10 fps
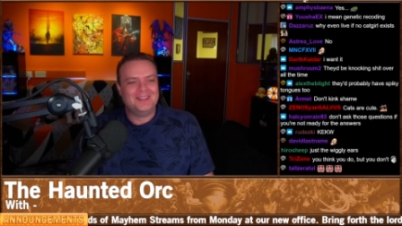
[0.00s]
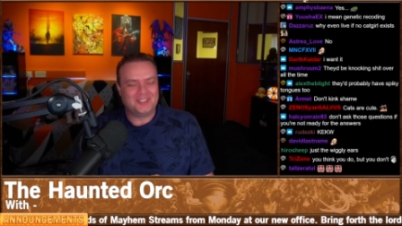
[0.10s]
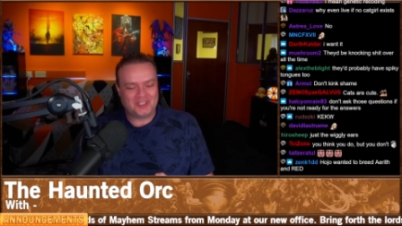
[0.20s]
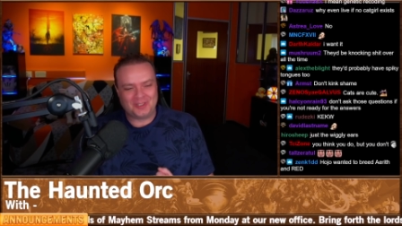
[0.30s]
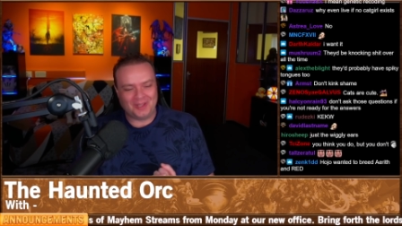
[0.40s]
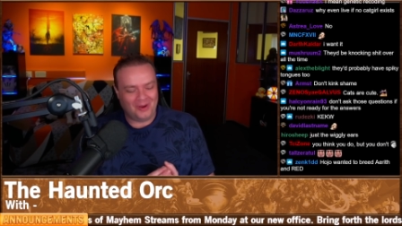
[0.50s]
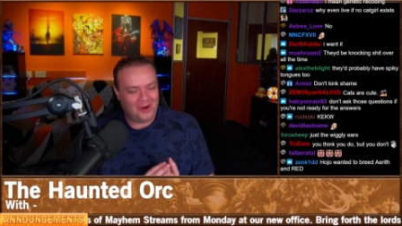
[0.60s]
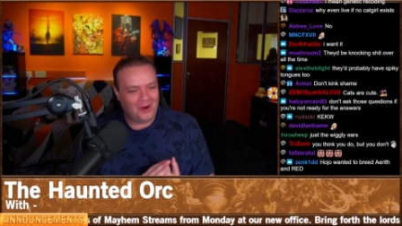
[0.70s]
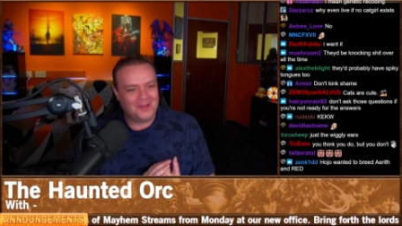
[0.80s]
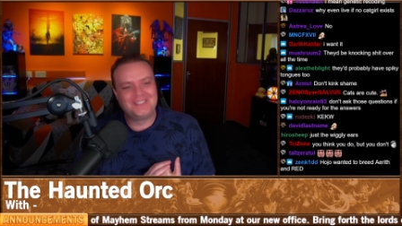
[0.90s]
The
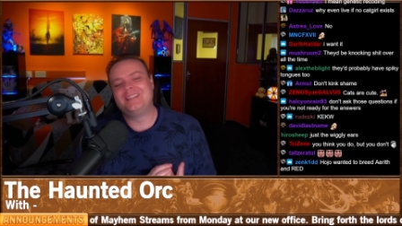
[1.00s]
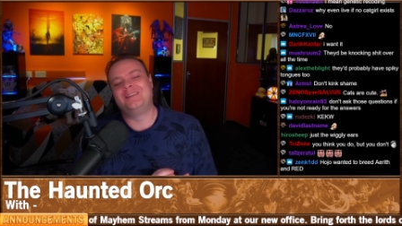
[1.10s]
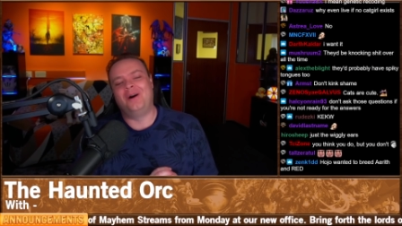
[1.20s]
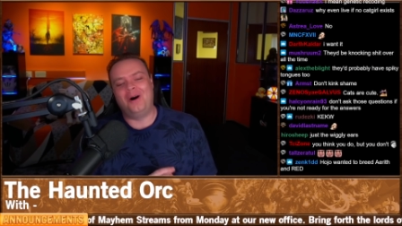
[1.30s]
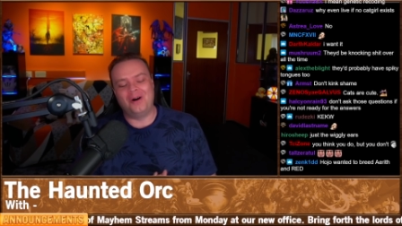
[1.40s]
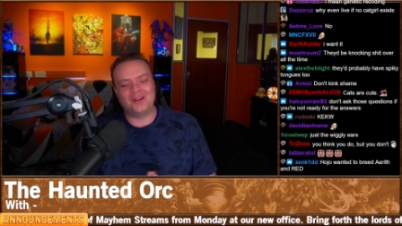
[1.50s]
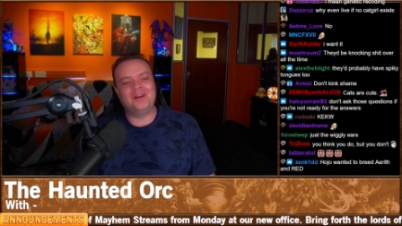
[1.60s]
haunted orc.